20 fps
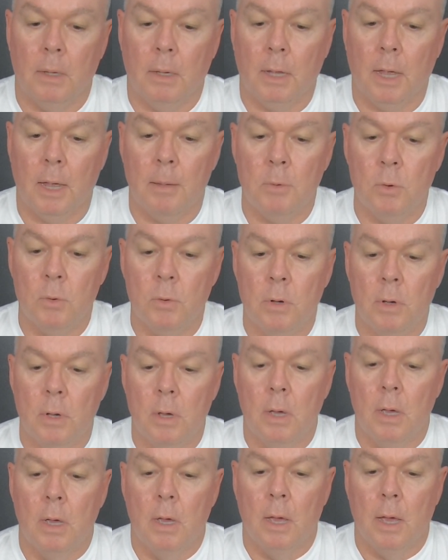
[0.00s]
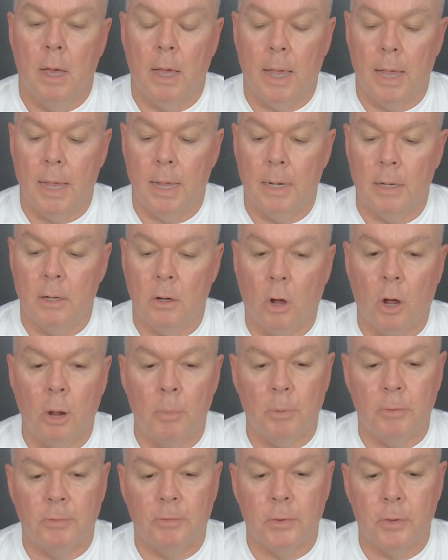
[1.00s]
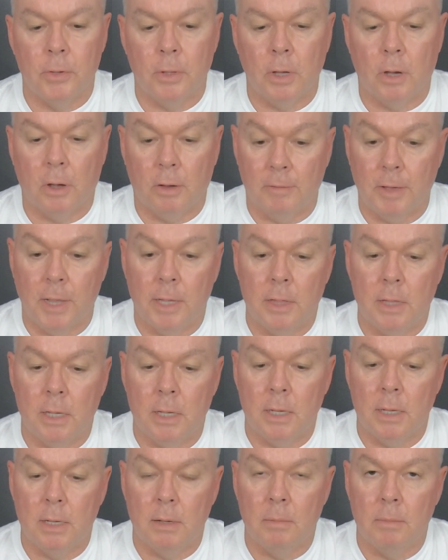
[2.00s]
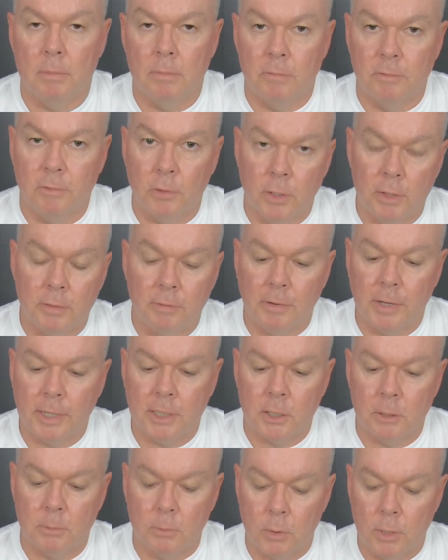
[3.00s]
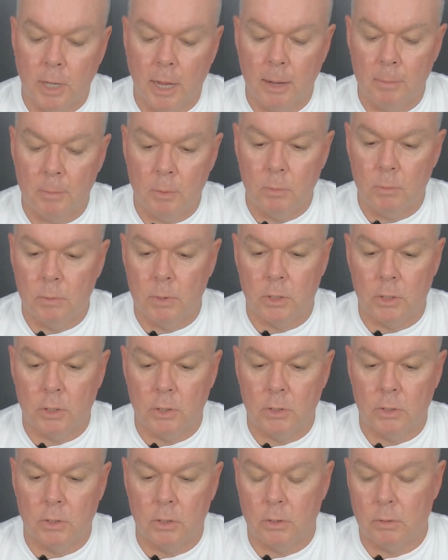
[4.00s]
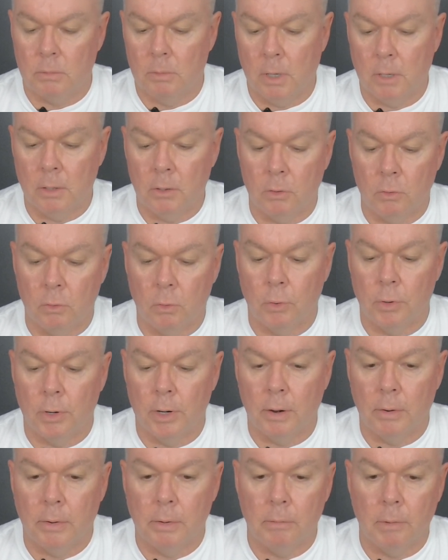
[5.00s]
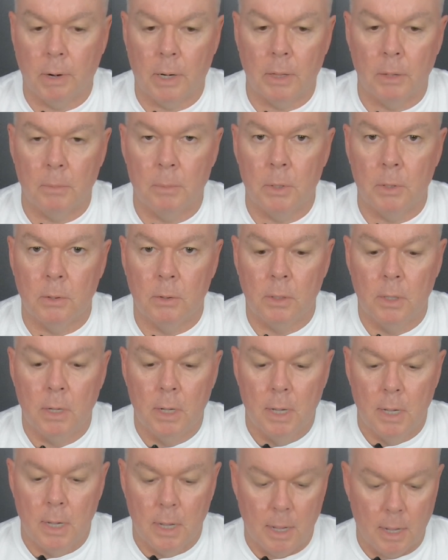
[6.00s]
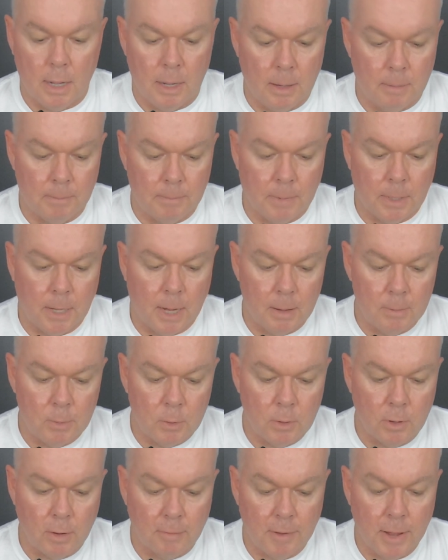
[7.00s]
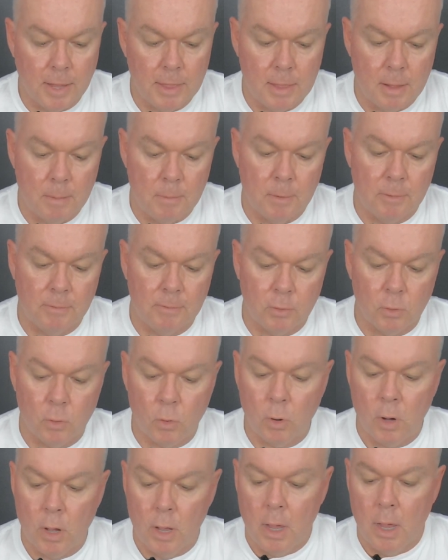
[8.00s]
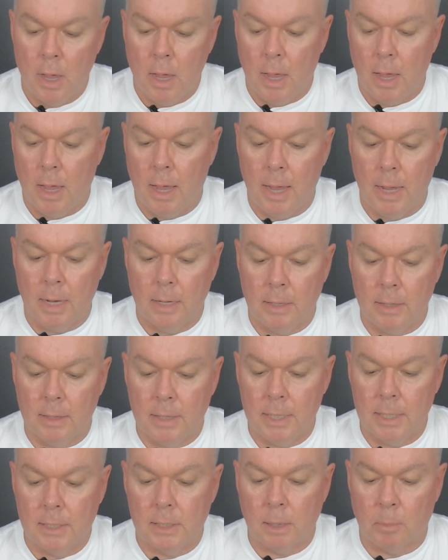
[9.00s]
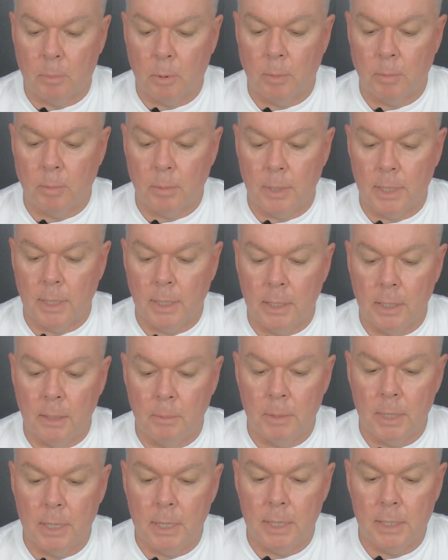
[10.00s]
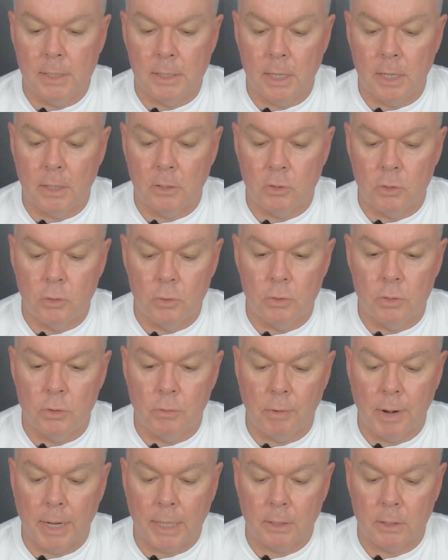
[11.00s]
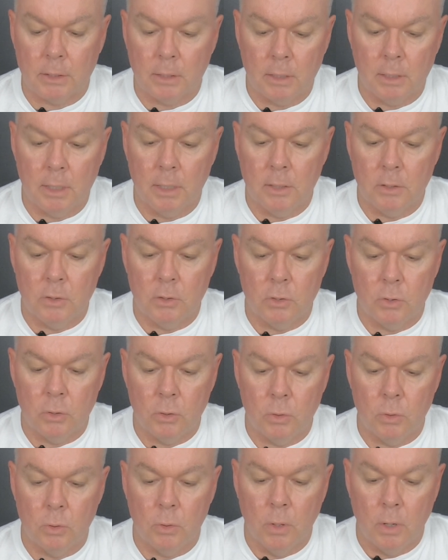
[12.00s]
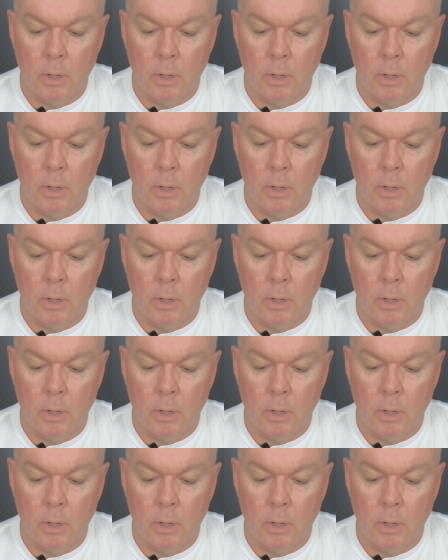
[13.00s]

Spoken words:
cable, and I prefer that. I've had the fully flexible cable, which is just, you know, your ordinary run-of-the-mill cable. I've had them before, and these are probably a little bit easier to direct into